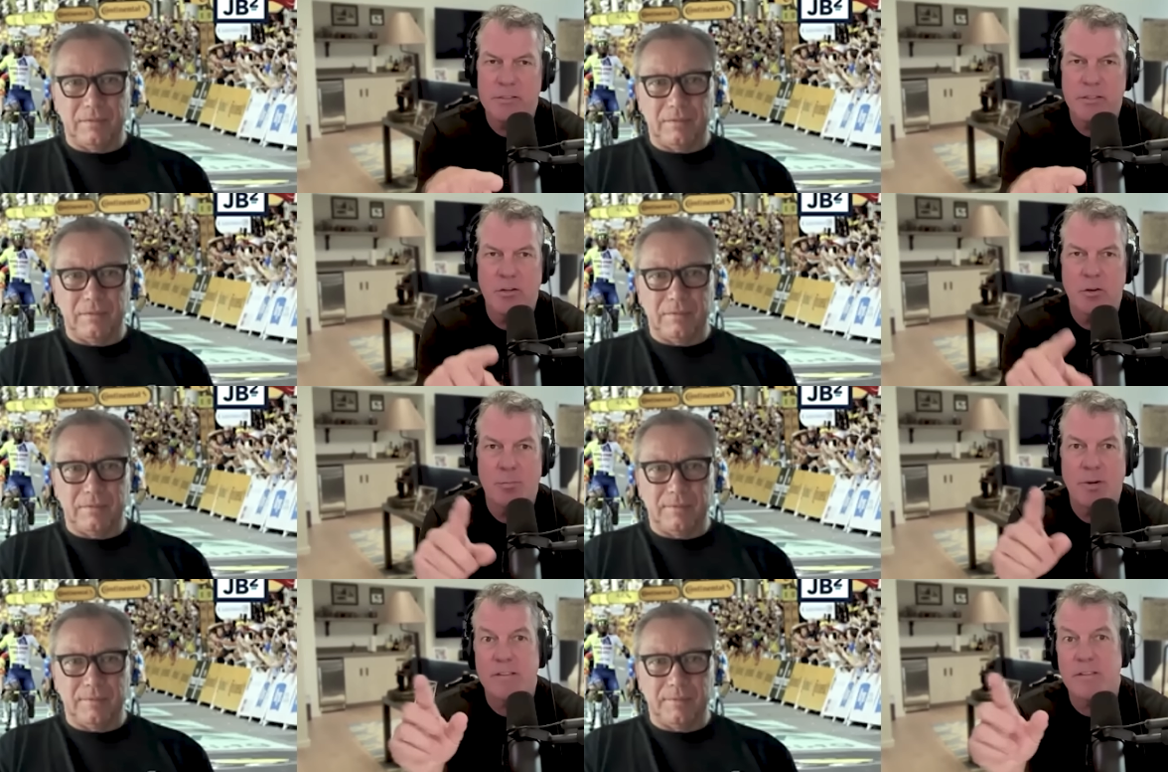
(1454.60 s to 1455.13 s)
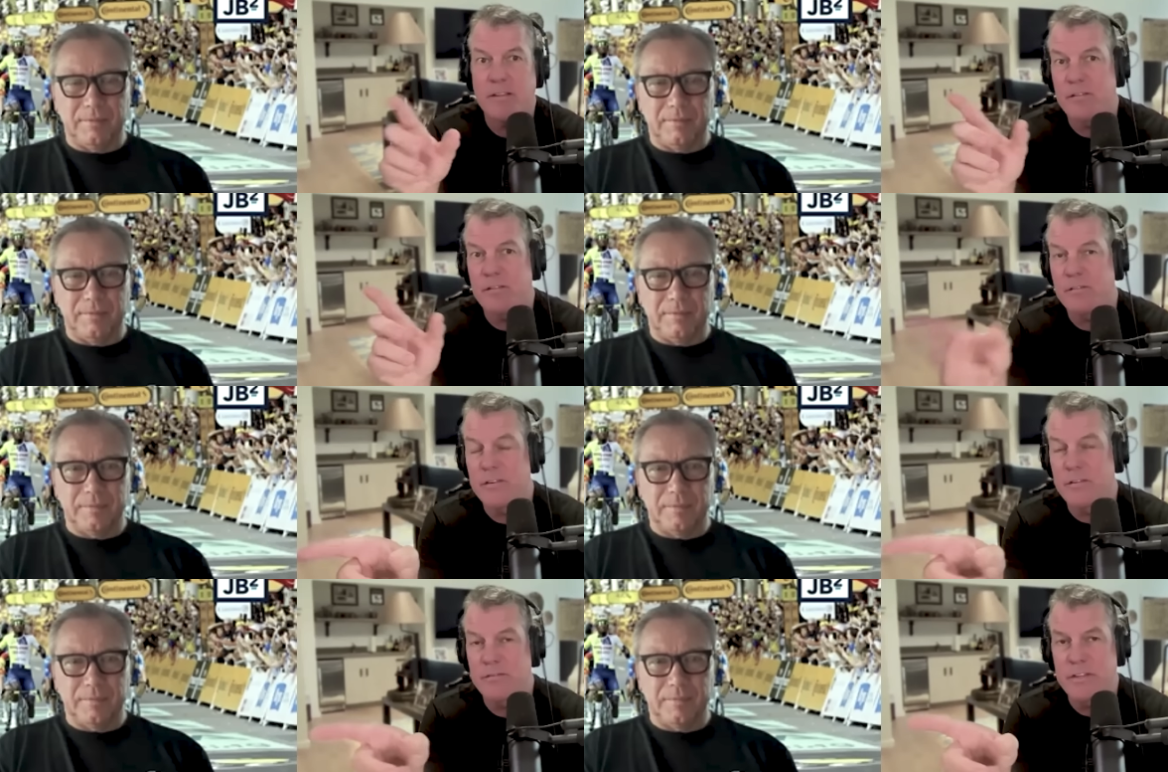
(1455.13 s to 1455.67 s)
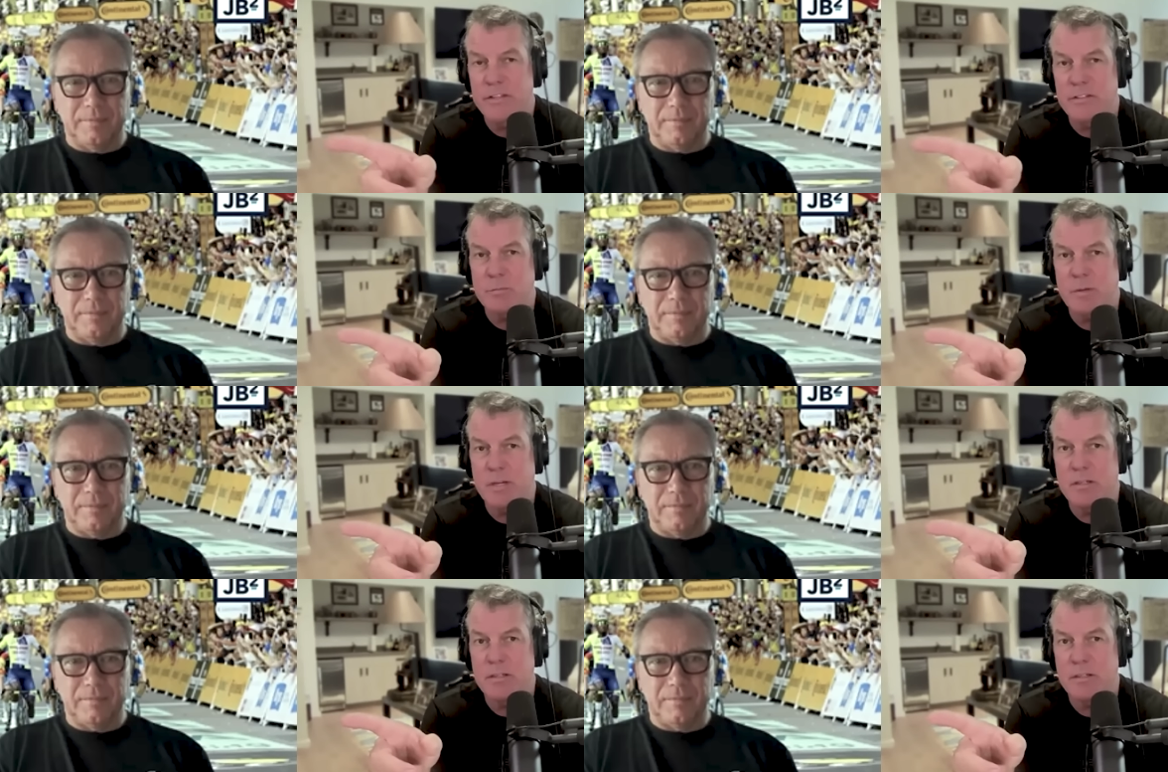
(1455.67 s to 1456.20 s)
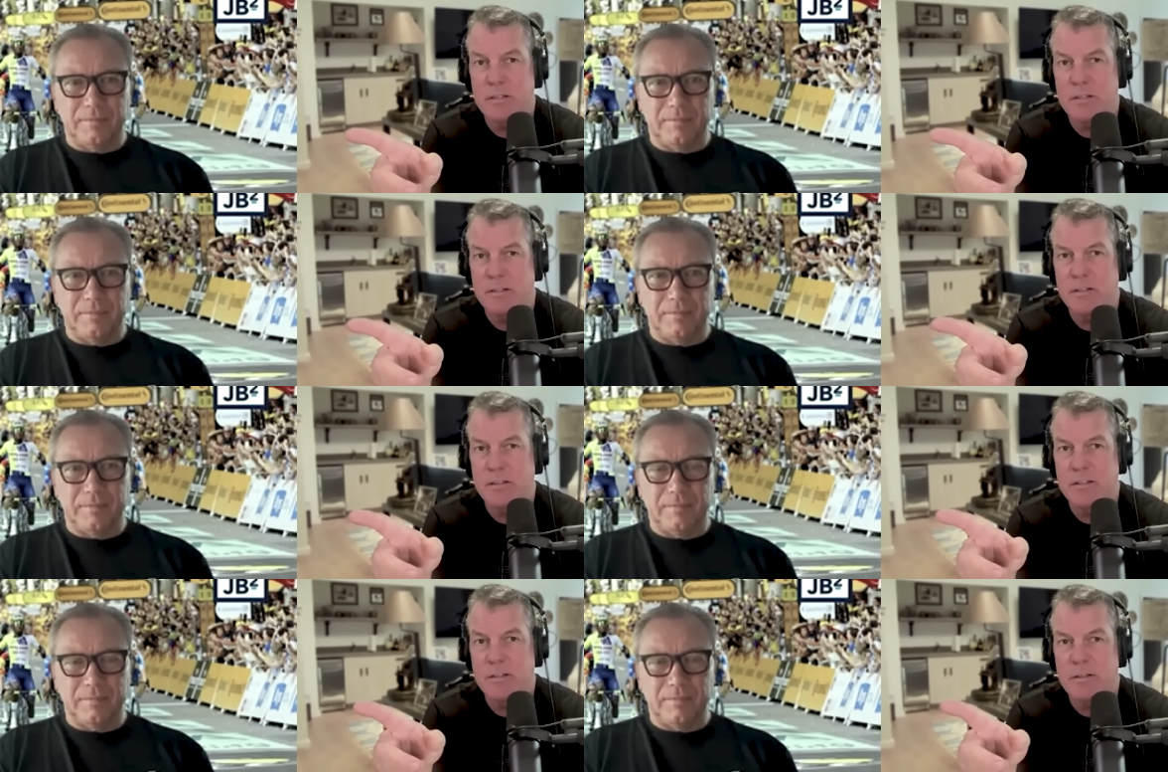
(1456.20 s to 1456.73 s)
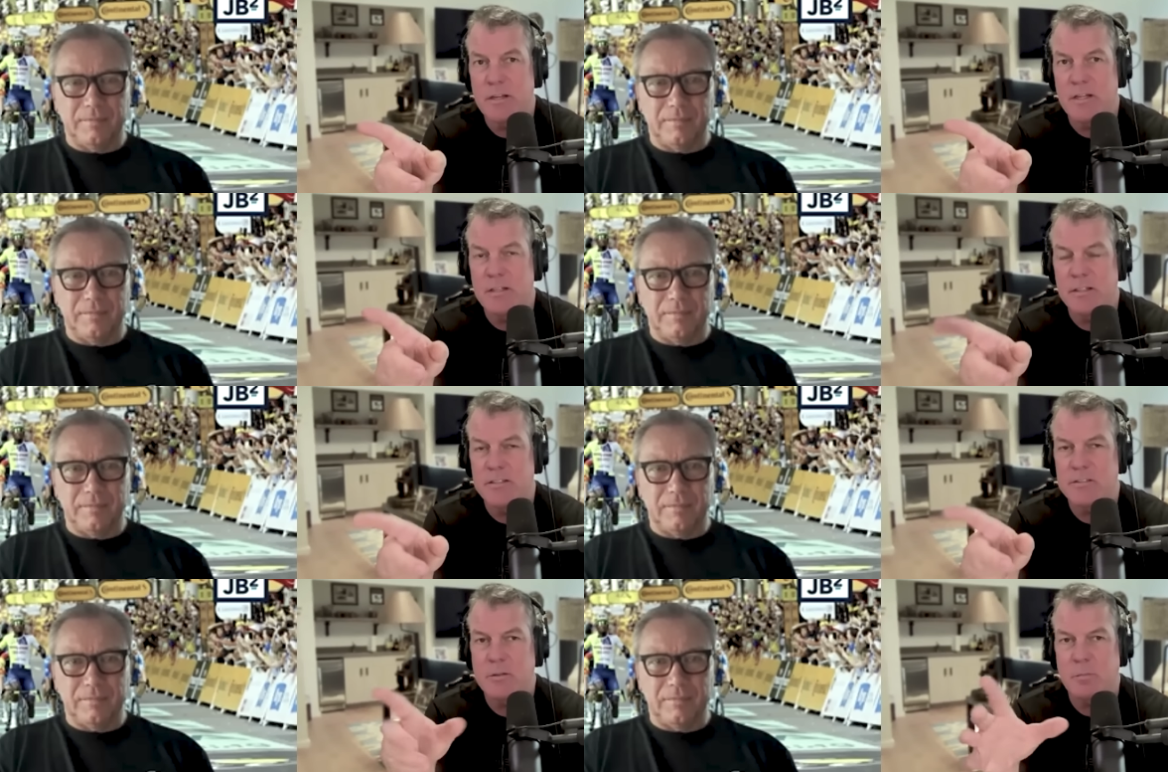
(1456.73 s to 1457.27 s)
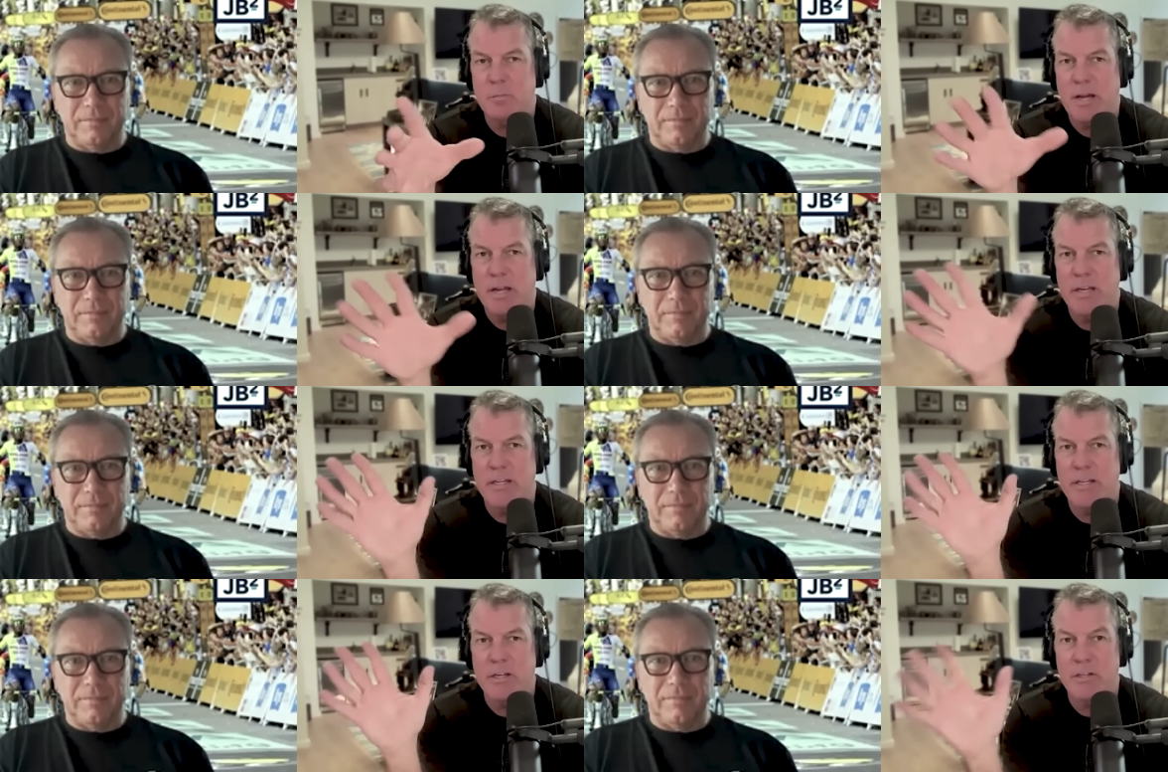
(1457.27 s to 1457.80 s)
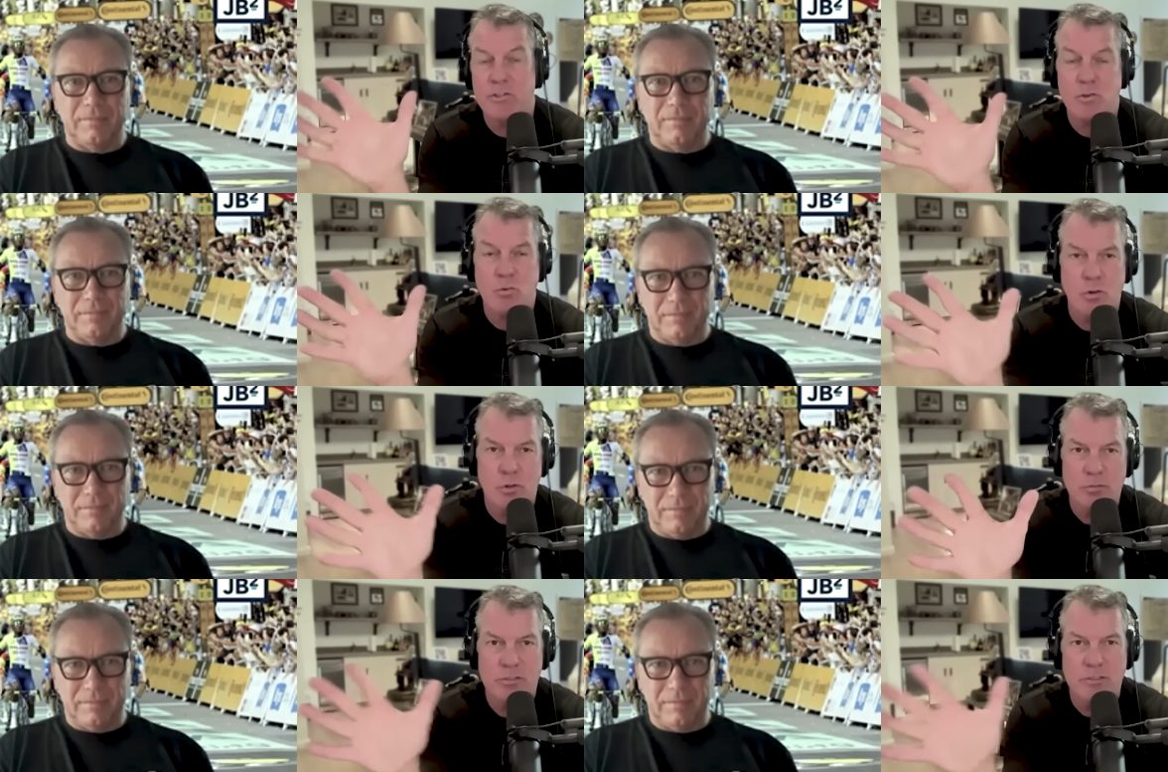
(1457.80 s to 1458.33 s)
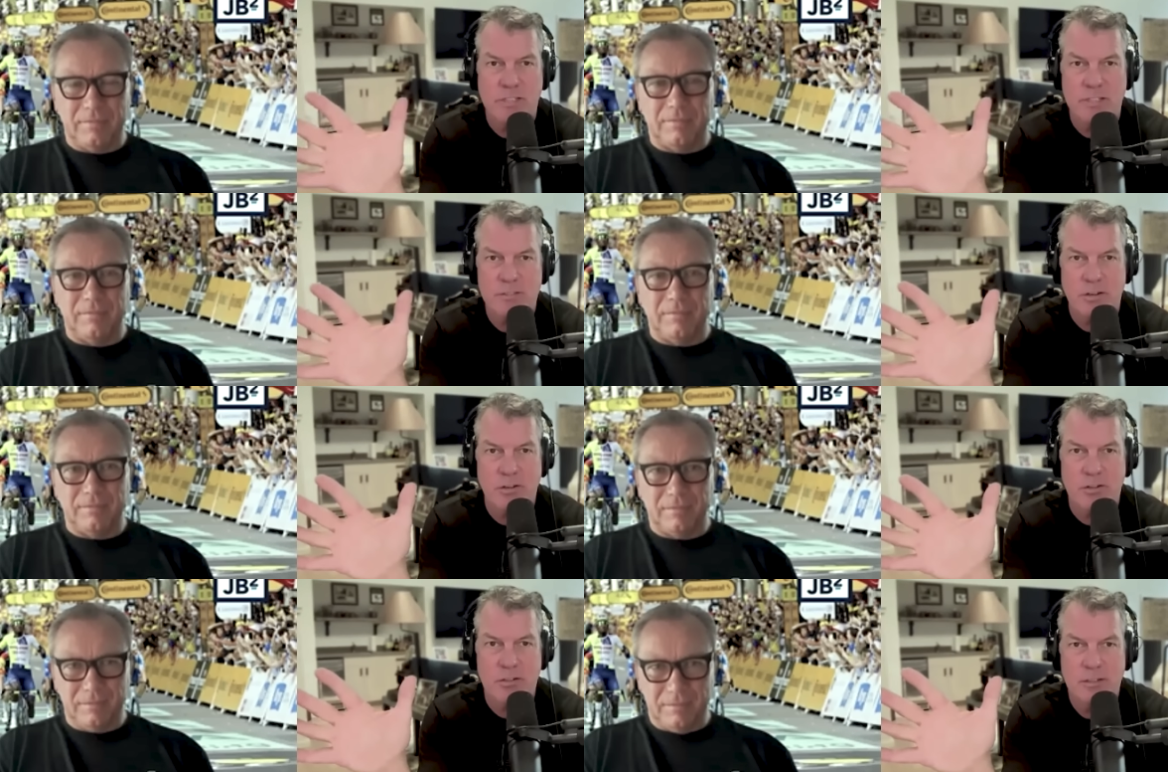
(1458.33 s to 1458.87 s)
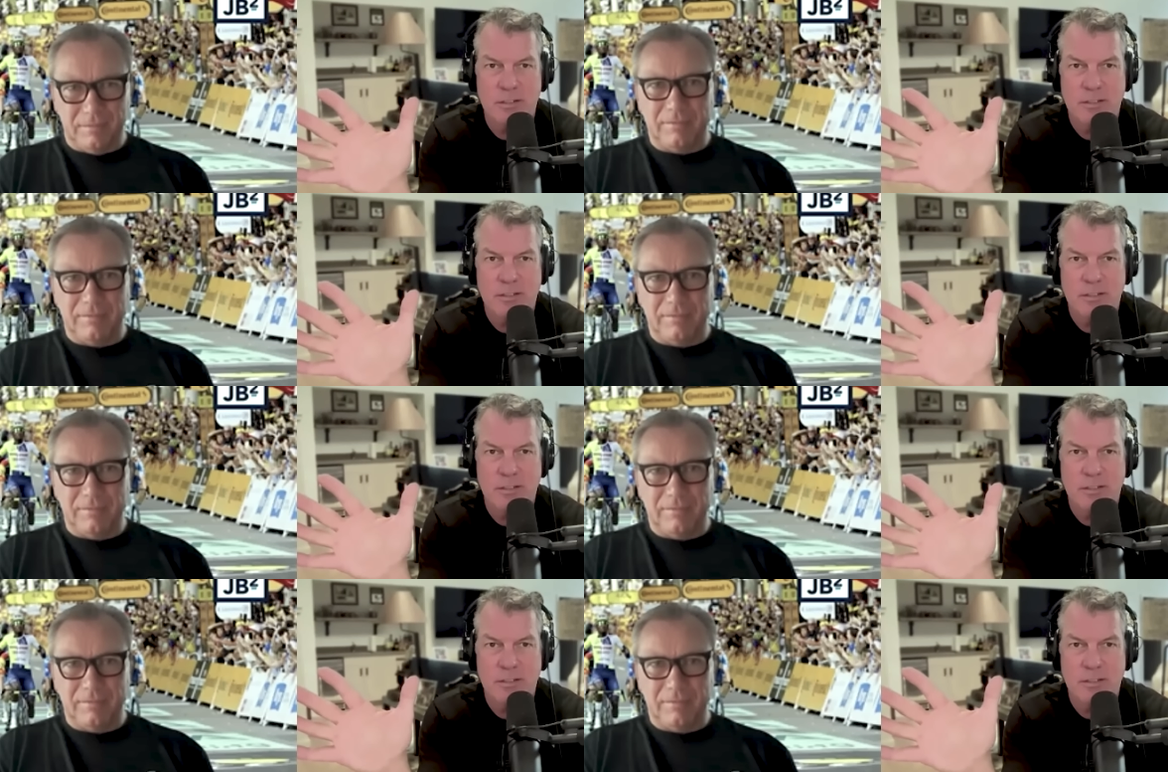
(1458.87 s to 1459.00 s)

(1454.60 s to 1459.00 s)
Speaker 1: ago about the the Visma uh, Lease a Bike Control Center.